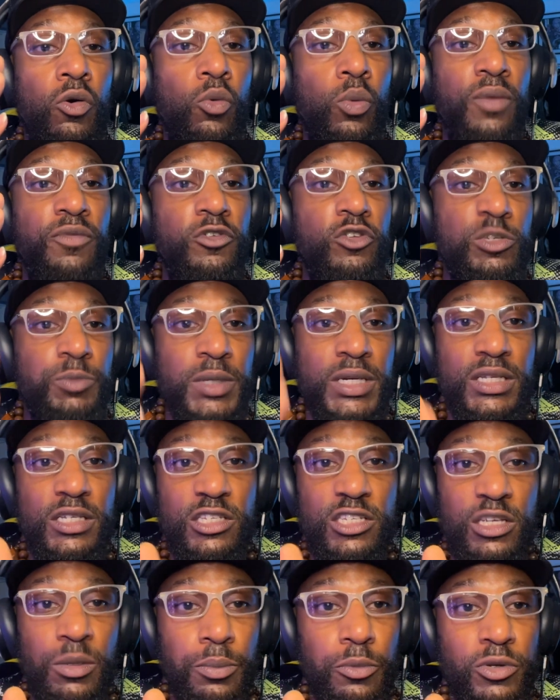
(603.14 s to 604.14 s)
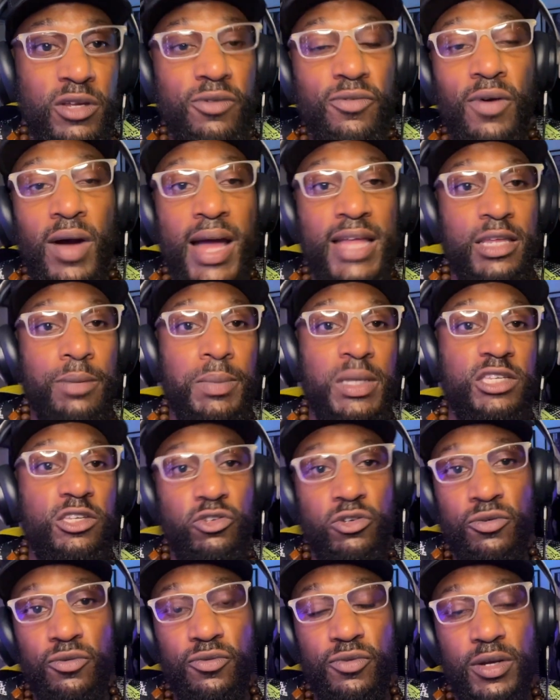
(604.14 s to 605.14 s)
whether you're speaking to somebody via the
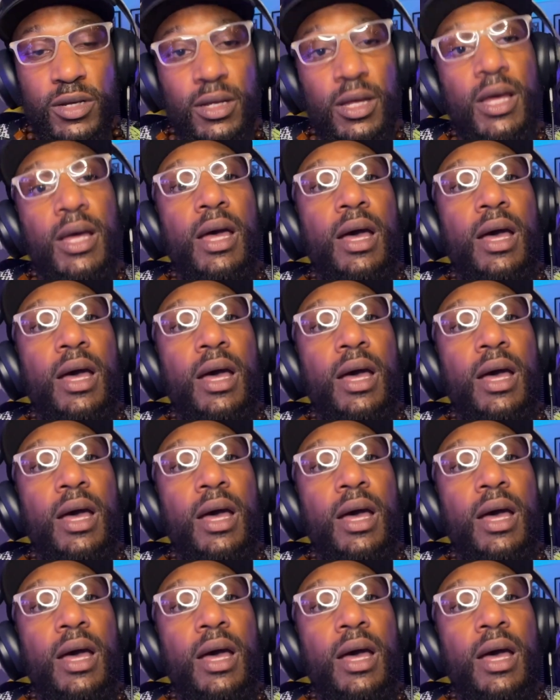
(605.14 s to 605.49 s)
messaging thing.